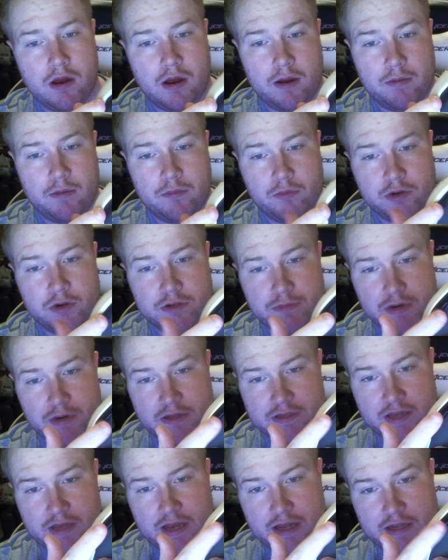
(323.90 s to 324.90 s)
which means
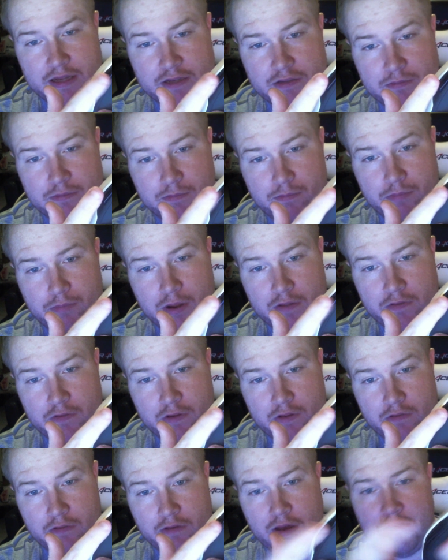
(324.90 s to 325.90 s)
it has buttons on
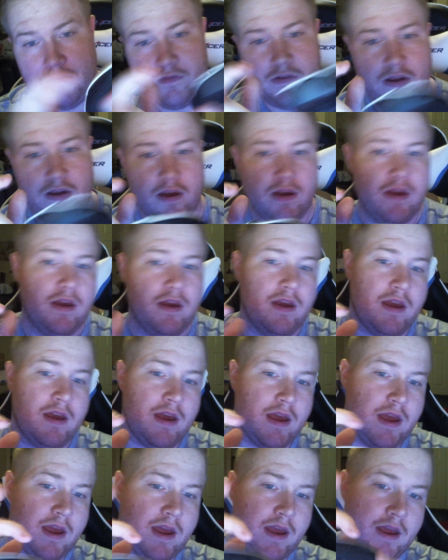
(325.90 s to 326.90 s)
the left
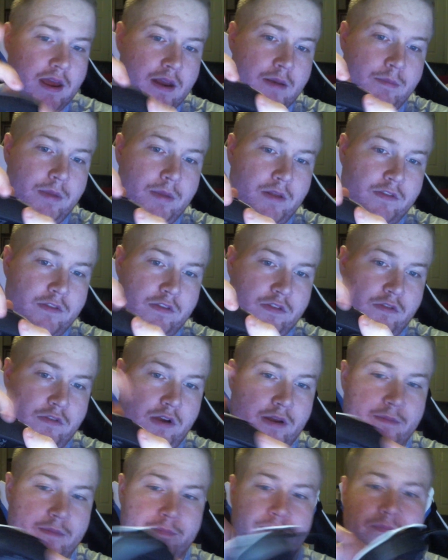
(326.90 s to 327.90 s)
and buttons on the
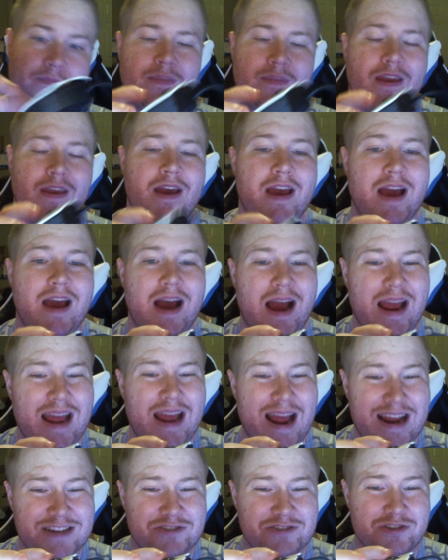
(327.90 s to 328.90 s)
right. I
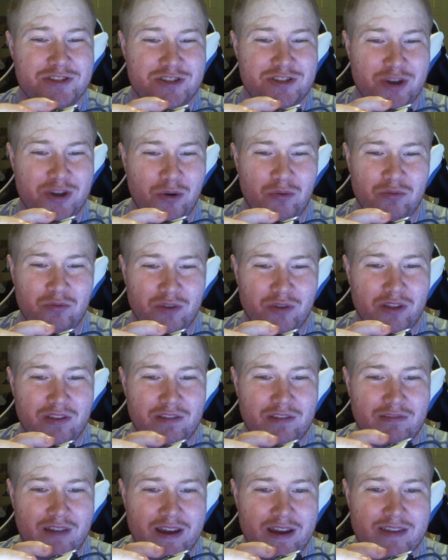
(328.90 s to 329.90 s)
actually don't really
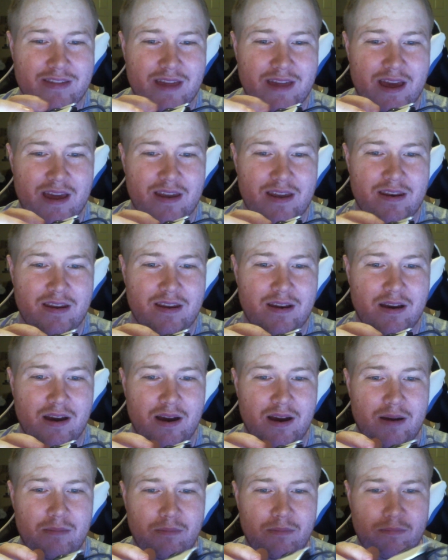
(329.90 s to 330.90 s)
like that.
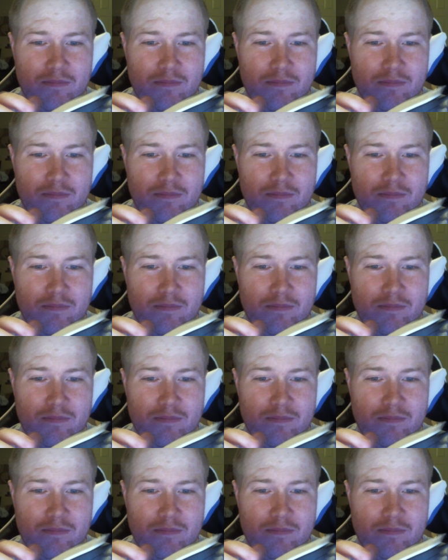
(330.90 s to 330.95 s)
I